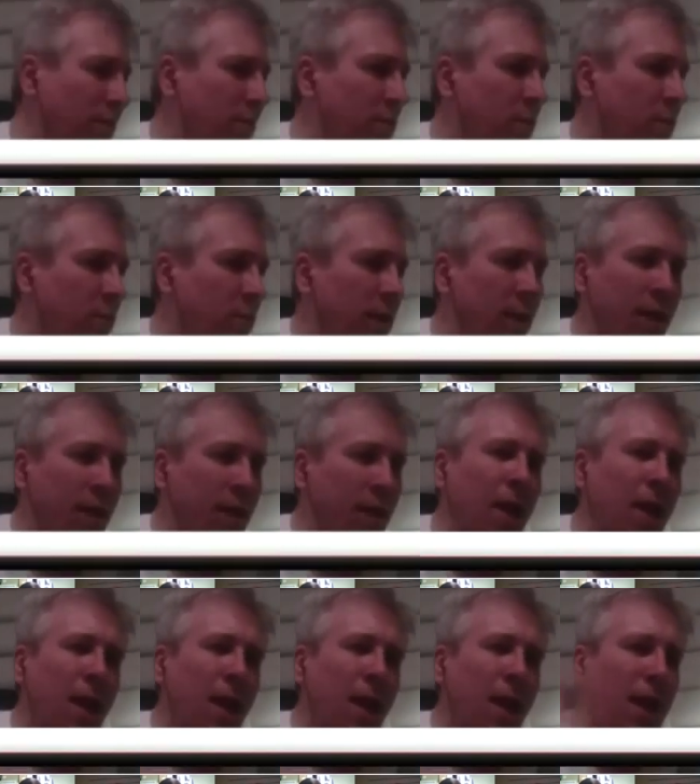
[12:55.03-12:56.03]
and all that. And
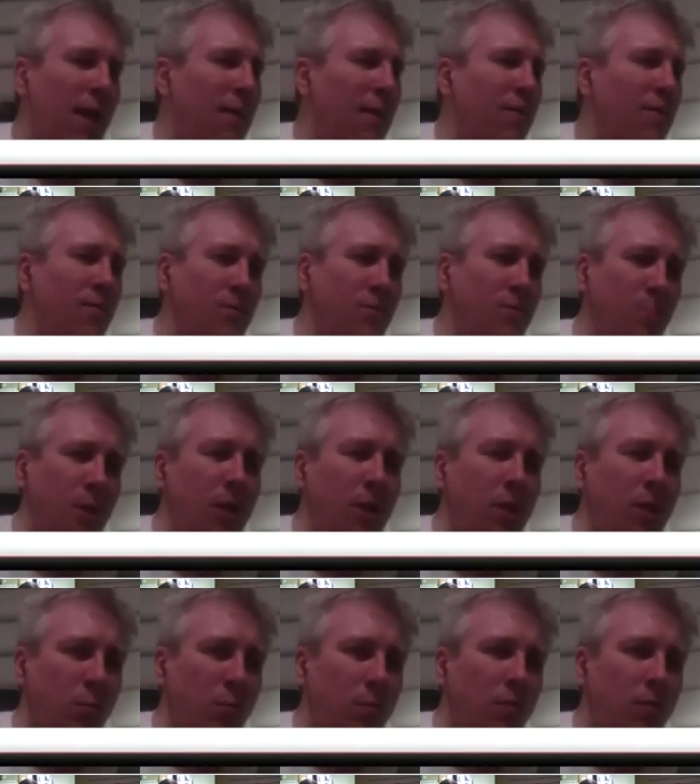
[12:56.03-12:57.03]
I think there's plenty
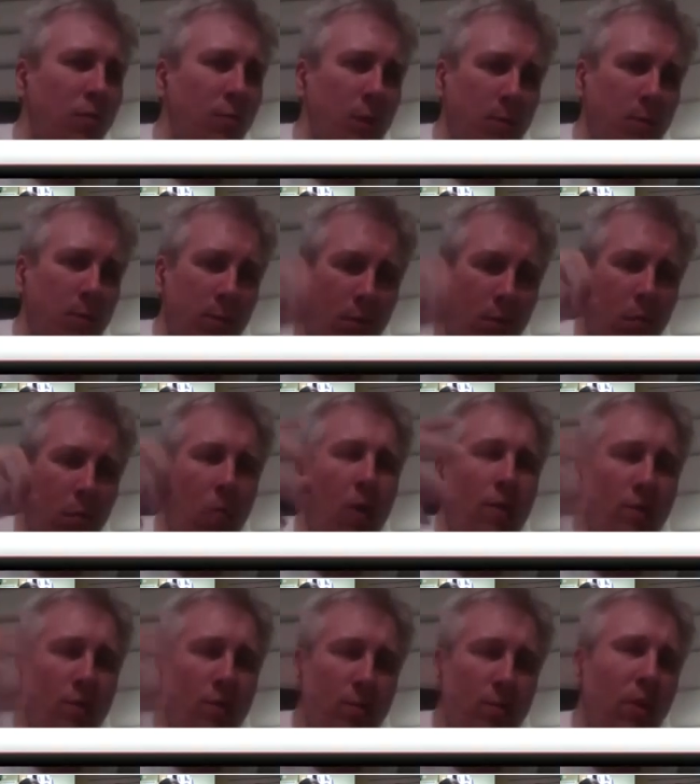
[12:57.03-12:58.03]
of room for people that
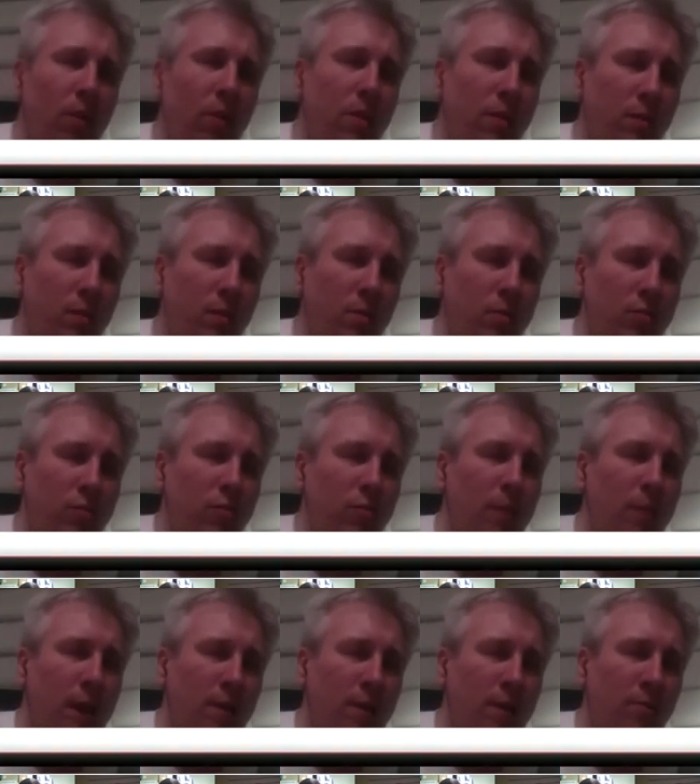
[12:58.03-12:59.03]
want to be the true
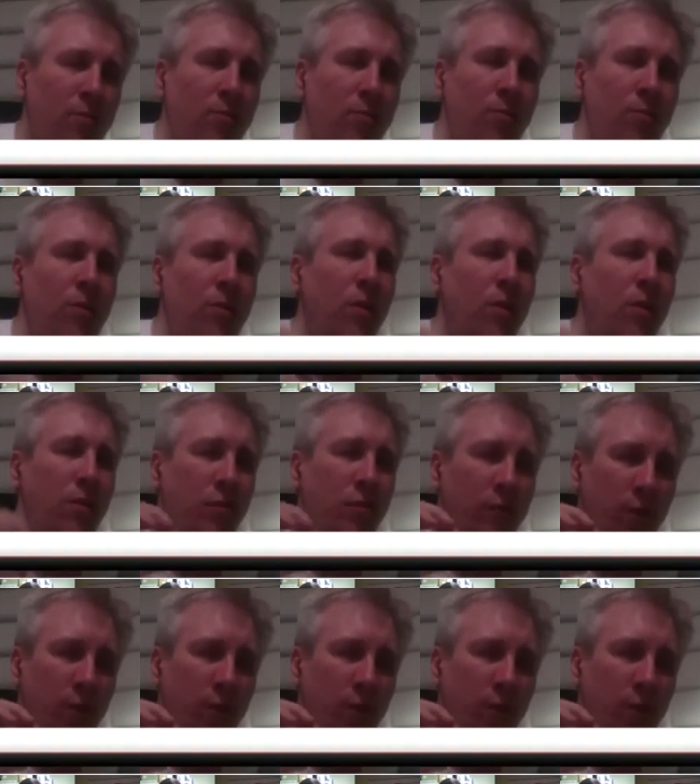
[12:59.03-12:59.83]
masters of